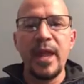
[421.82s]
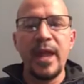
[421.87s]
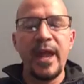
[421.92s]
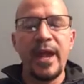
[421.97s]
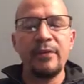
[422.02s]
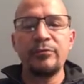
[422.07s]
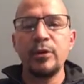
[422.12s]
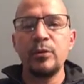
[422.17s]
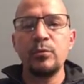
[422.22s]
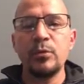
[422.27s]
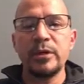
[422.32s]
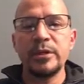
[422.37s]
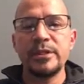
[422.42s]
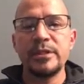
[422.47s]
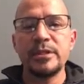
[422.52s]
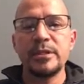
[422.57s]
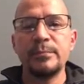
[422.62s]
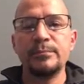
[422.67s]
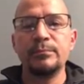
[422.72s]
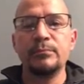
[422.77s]

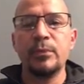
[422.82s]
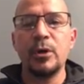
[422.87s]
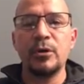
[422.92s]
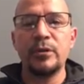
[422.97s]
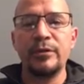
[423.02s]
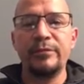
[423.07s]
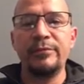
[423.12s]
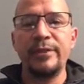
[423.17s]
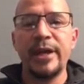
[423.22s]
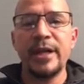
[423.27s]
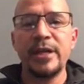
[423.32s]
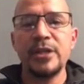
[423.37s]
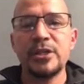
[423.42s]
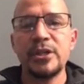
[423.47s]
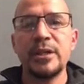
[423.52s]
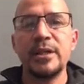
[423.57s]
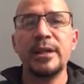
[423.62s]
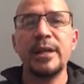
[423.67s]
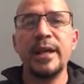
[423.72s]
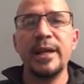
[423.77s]
everyone's
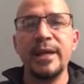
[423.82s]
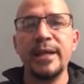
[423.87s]
motivation